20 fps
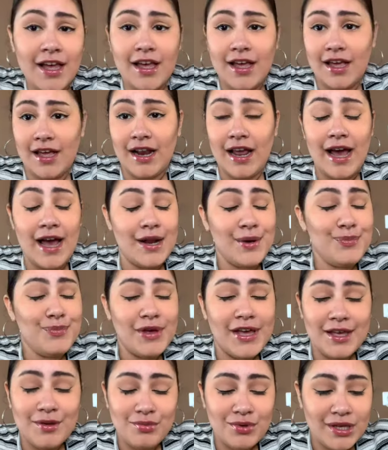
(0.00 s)
And I had a
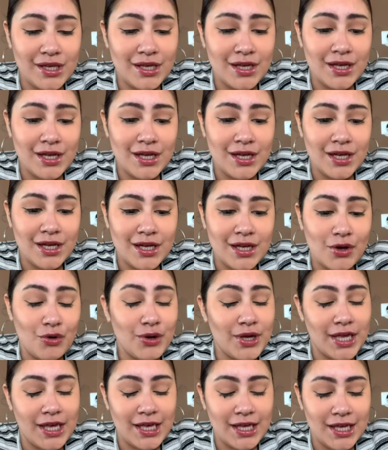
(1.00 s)
baby,
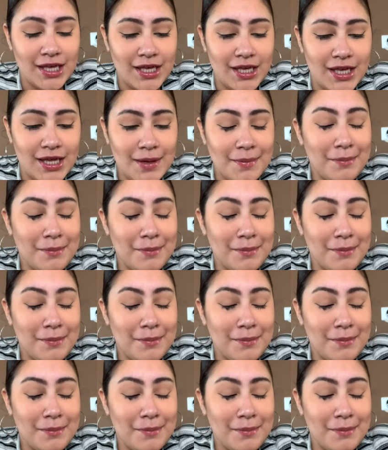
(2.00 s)
okay?